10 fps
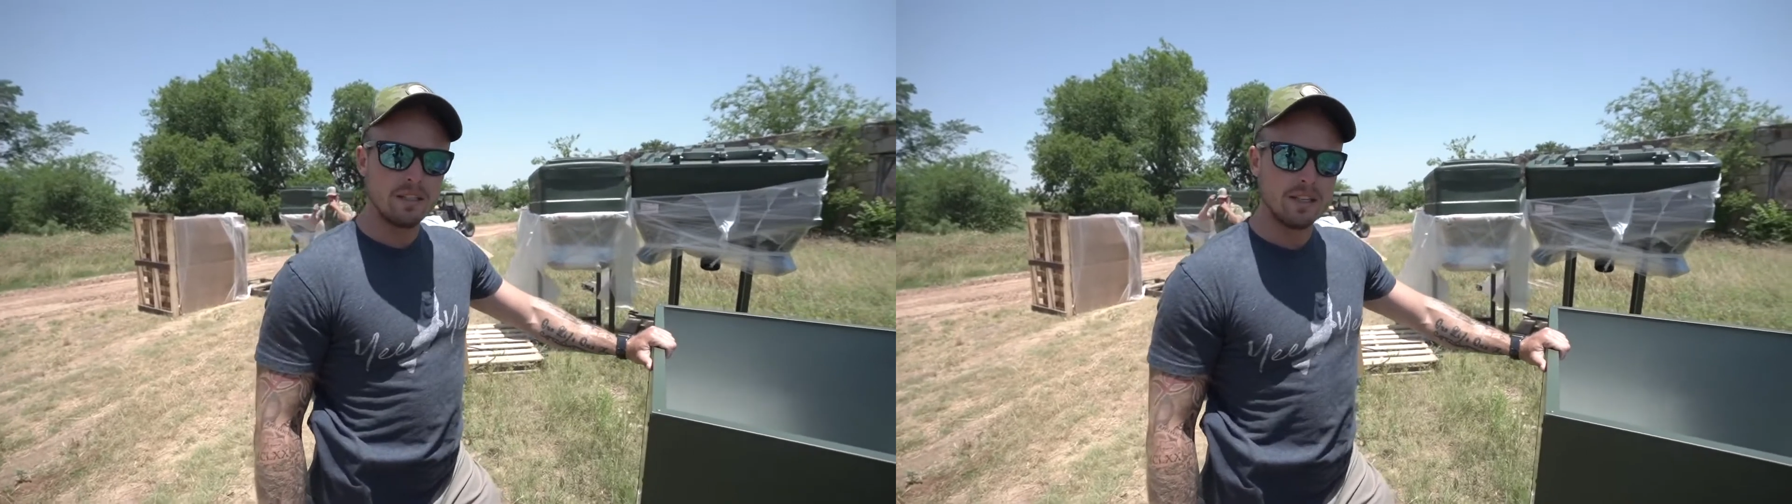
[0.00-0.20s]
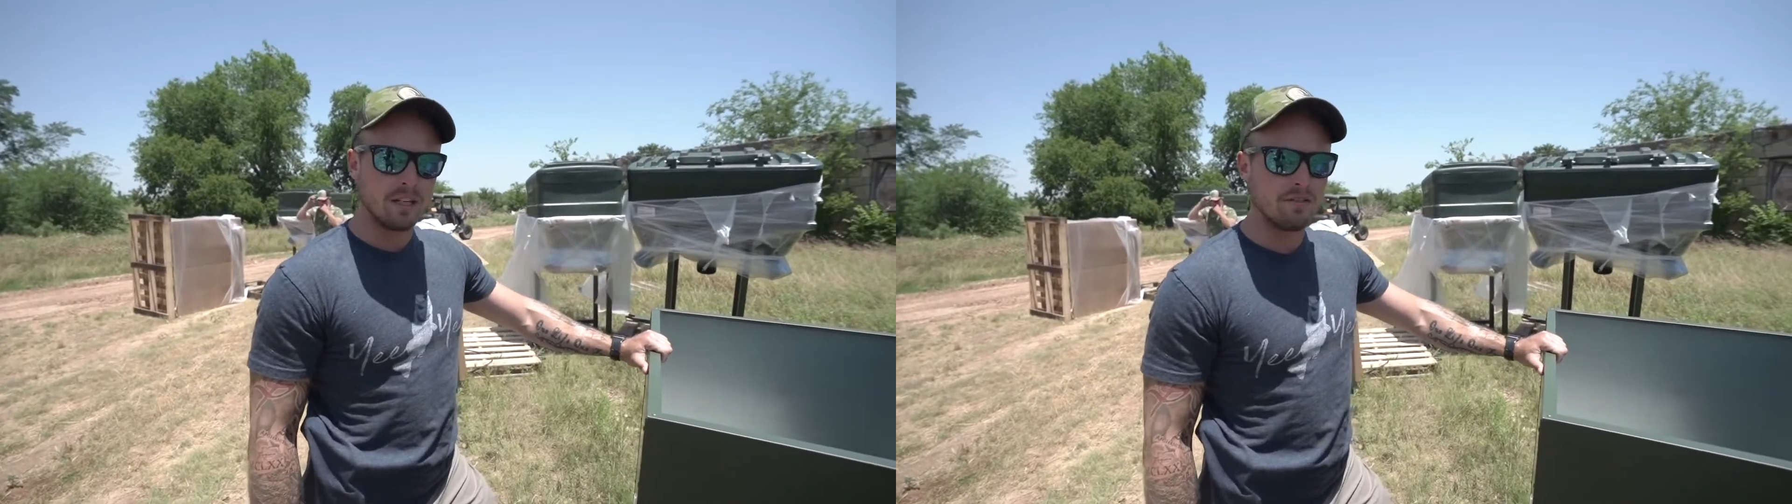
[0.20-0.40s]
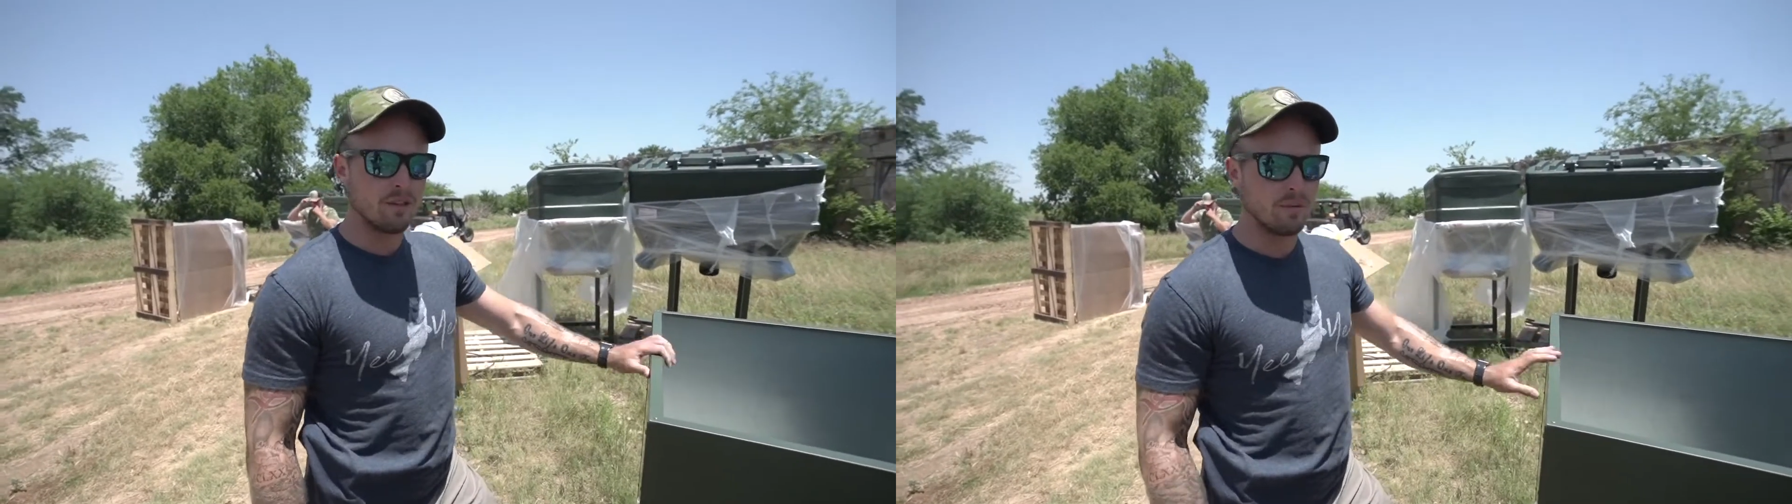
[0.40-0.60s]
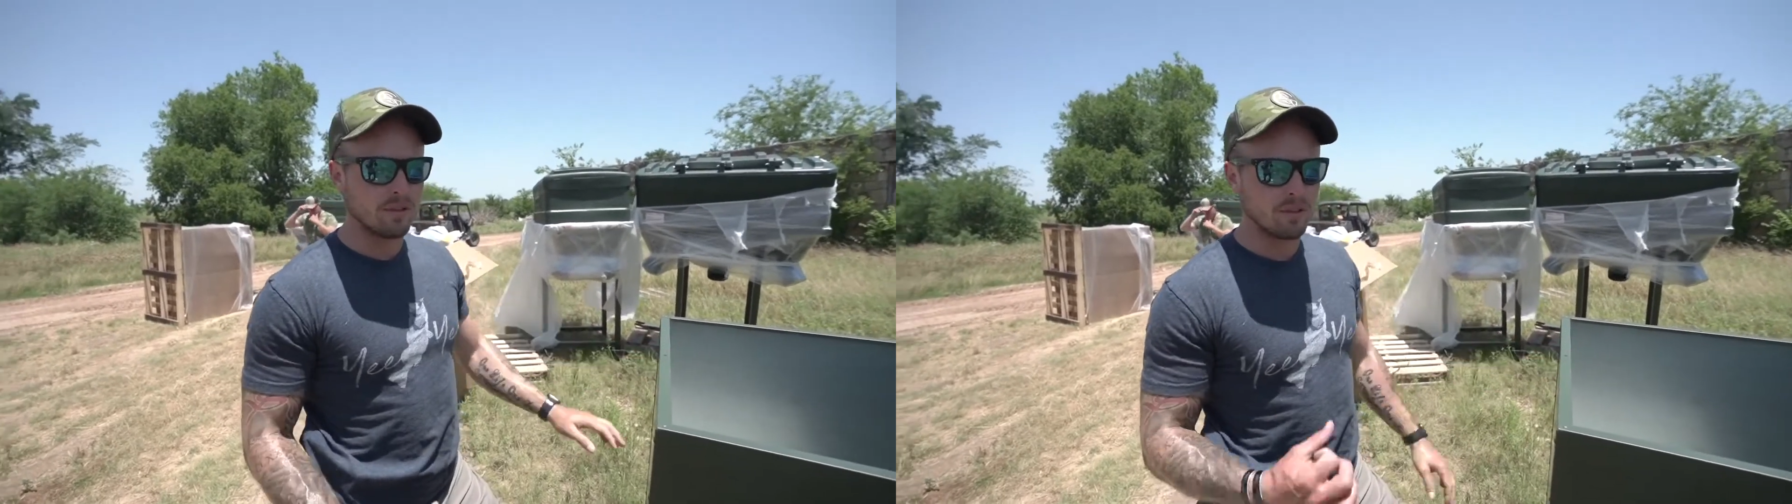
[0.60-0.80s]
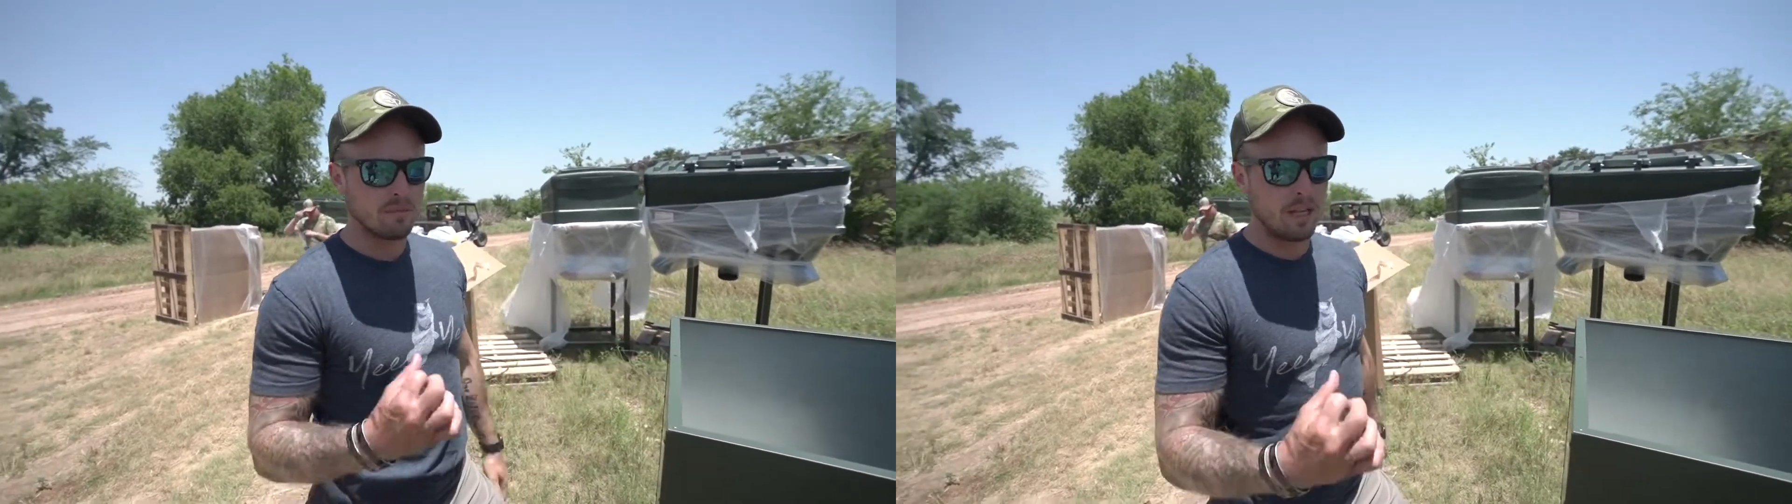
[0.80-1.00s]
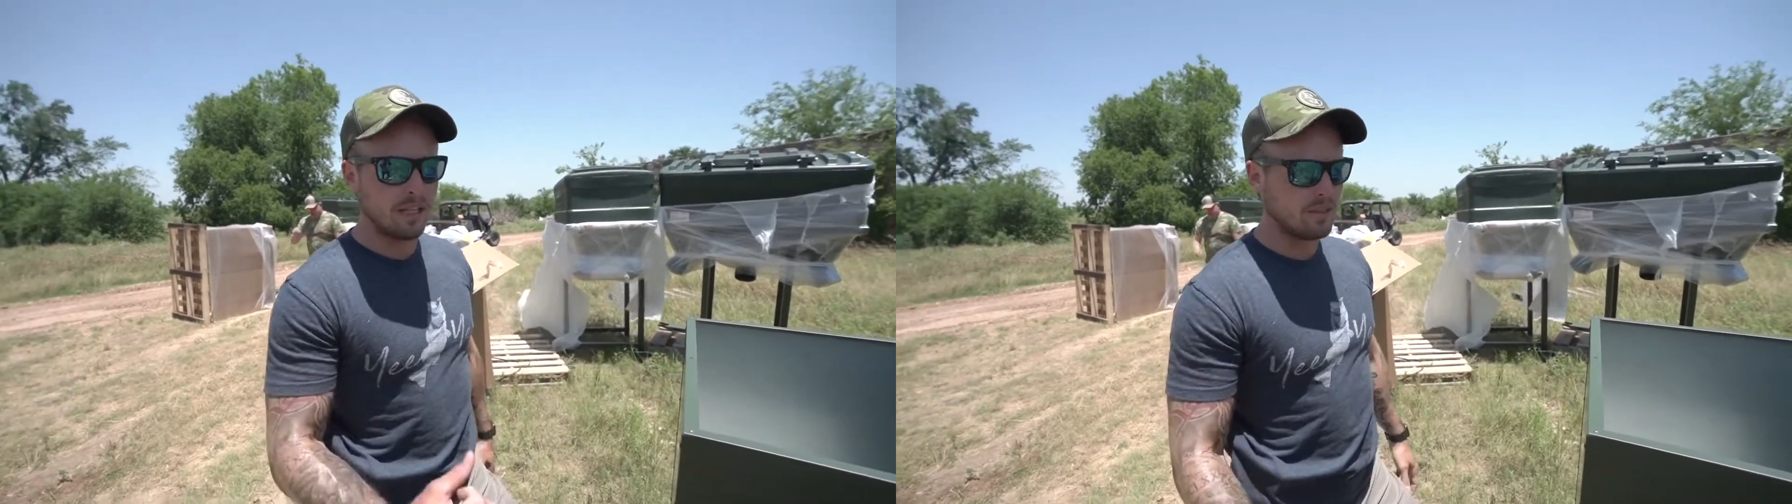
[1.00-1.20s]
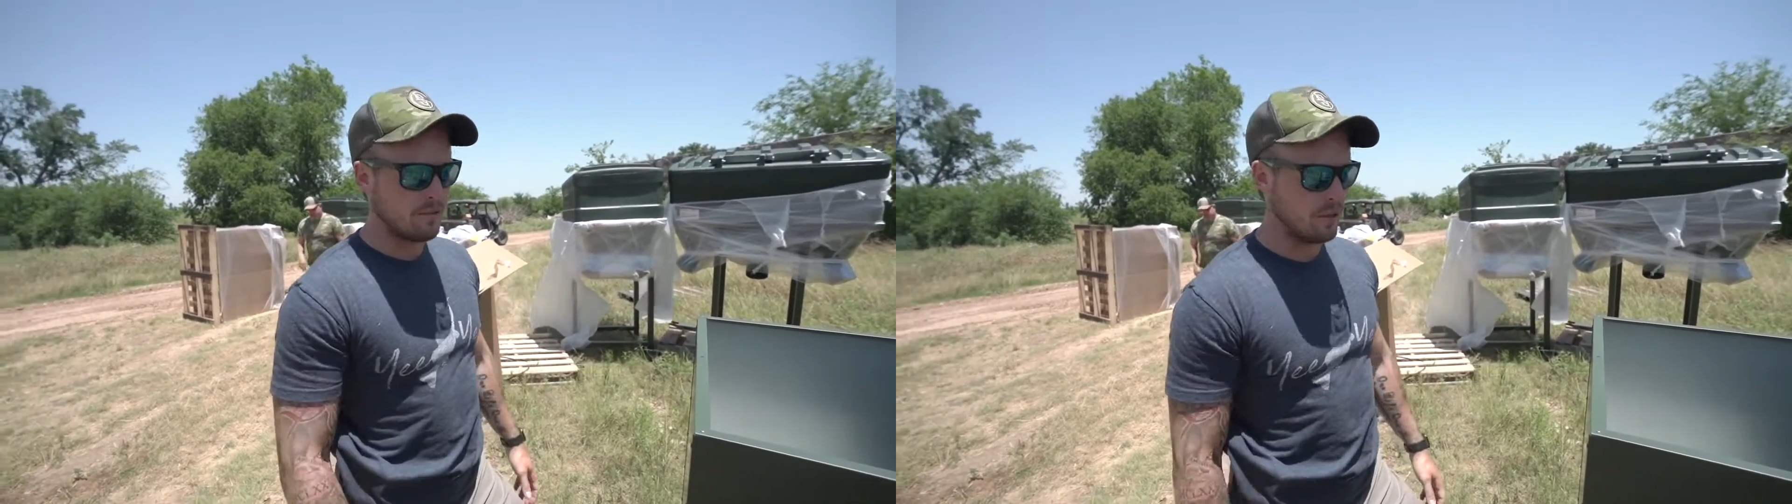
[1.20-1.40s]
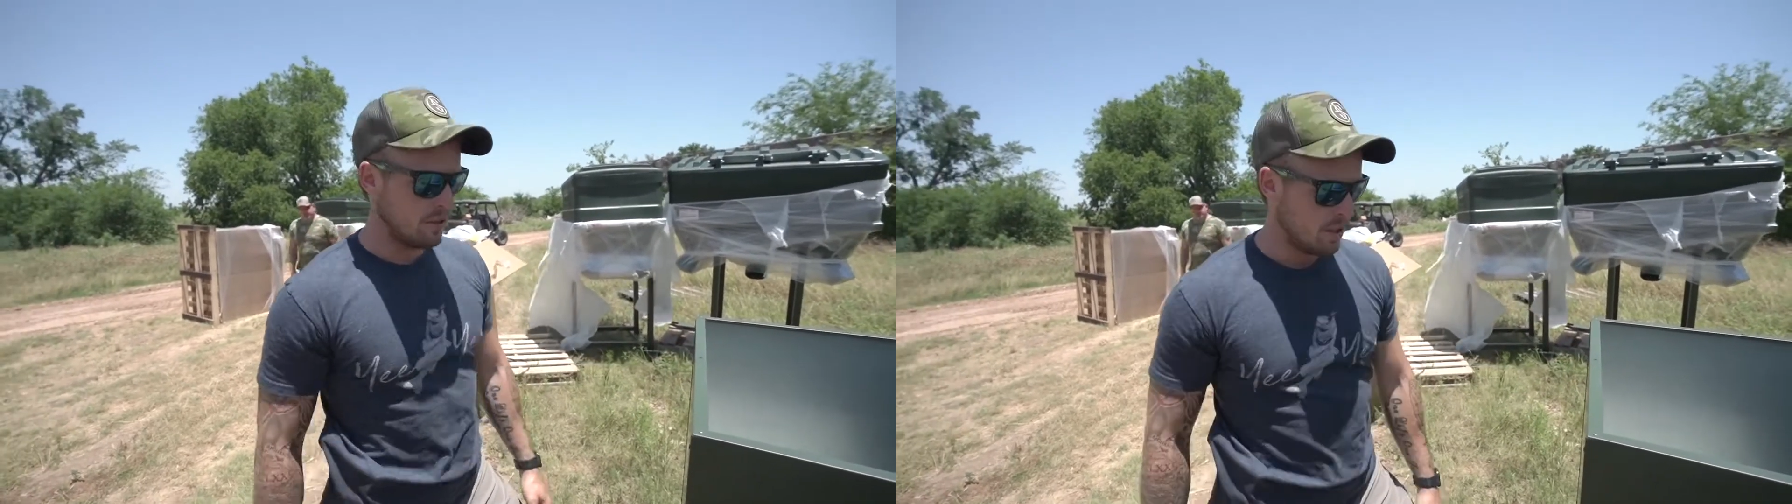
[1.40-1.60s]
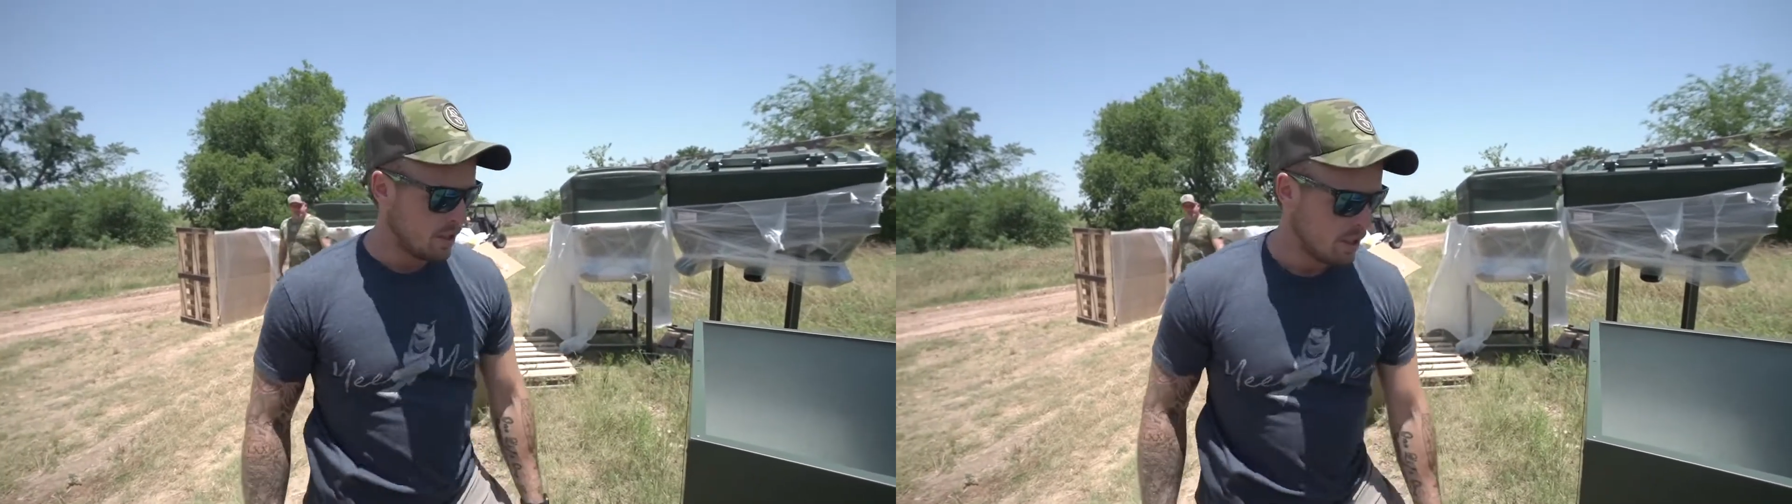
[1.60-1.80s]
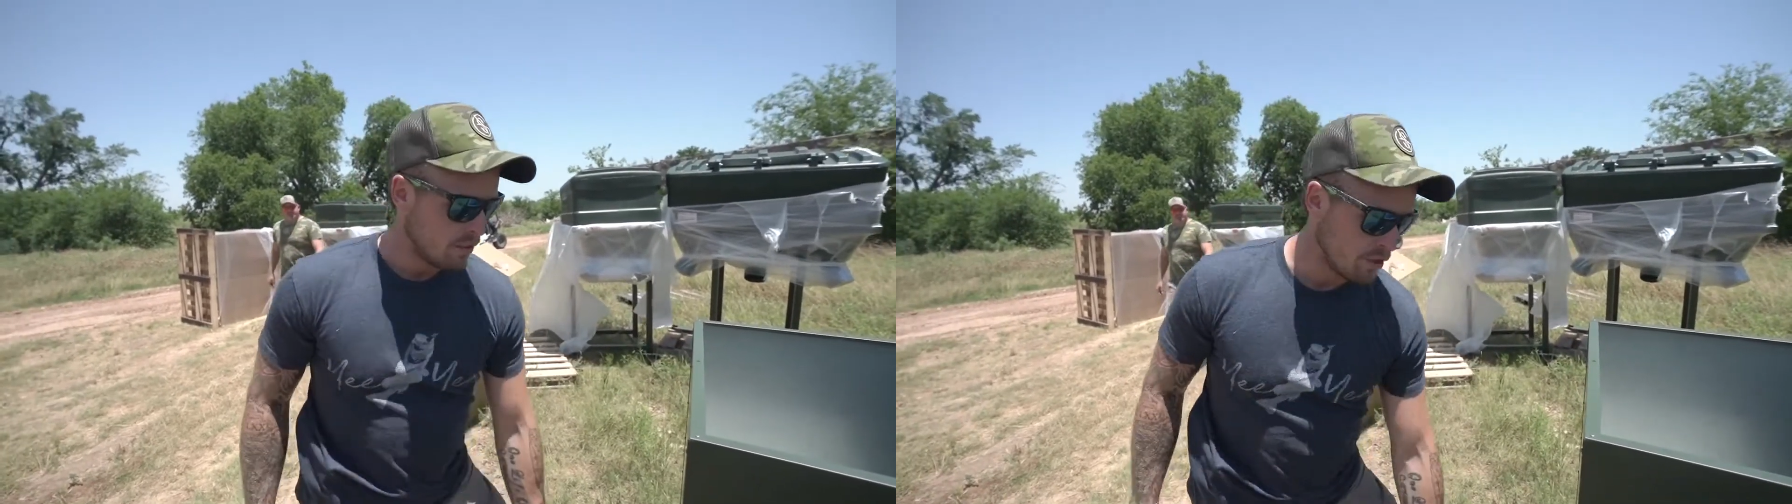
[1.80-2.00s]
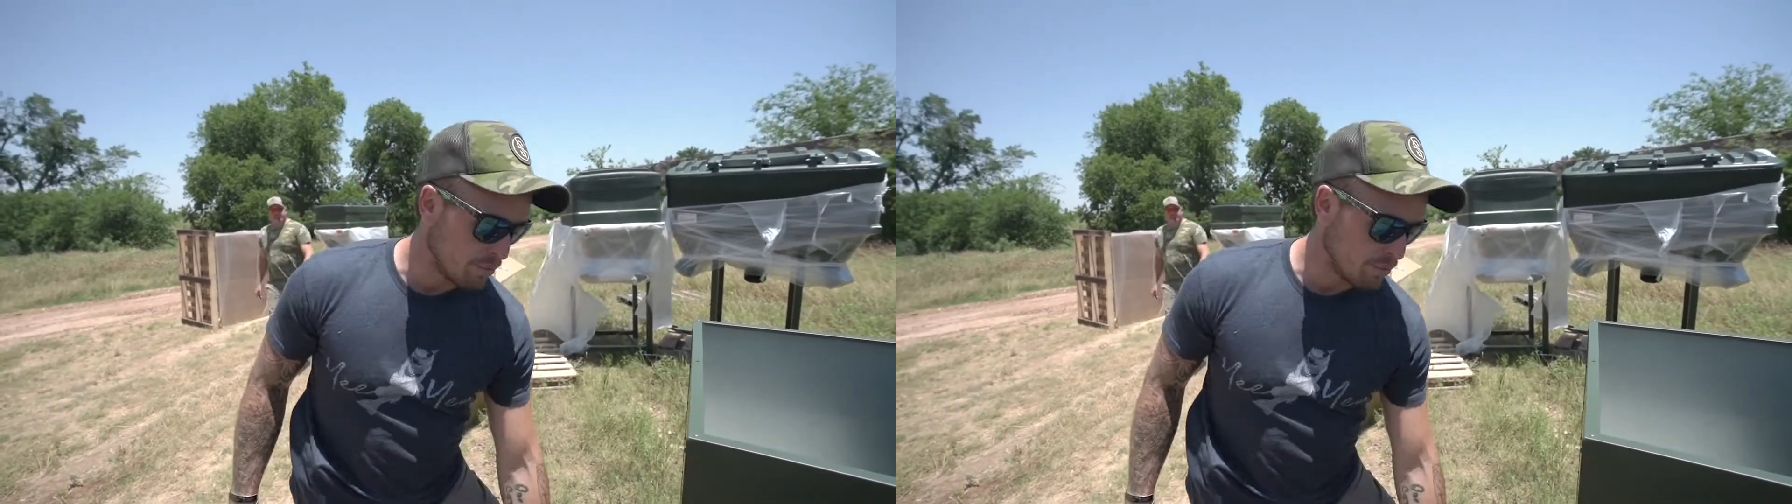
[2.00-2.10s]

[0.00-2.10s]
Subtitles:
that are filled with little pellets for the